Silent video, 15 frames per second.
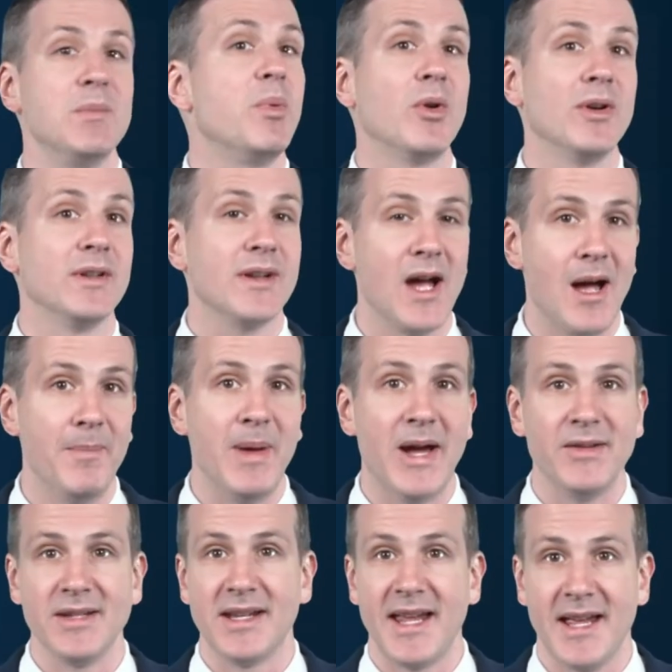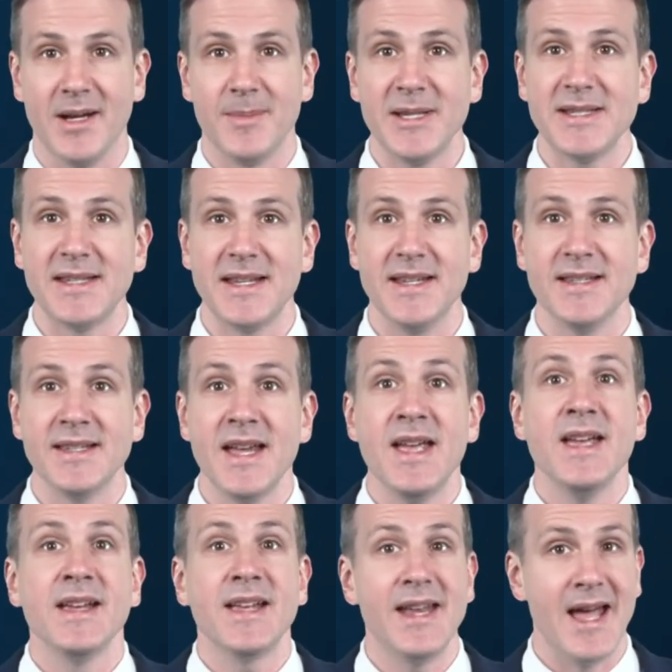important compound in cannabis is
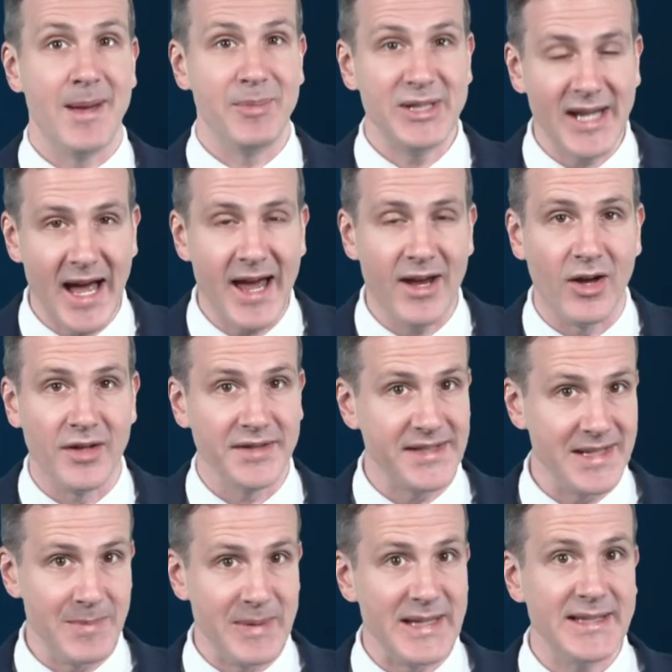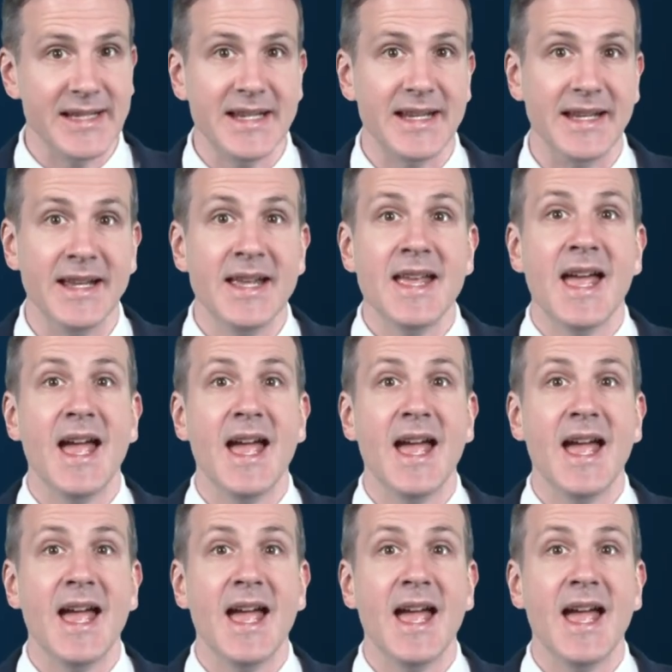cannabidiol, CBD,